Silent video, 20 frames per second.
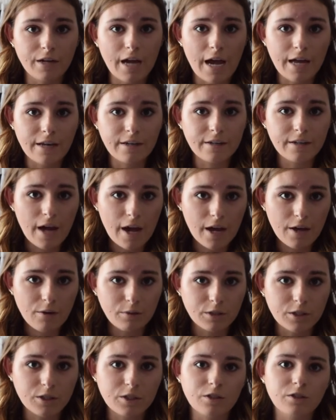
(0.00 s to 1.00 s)
at night,
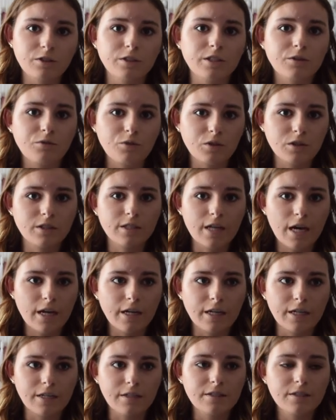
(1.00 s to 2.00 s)
which are different
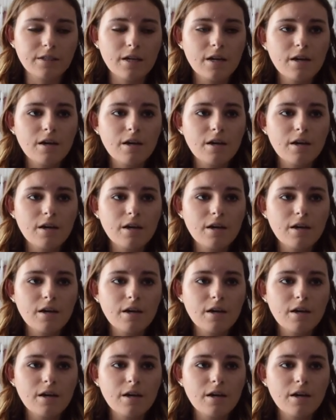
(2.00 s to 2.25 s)
settings.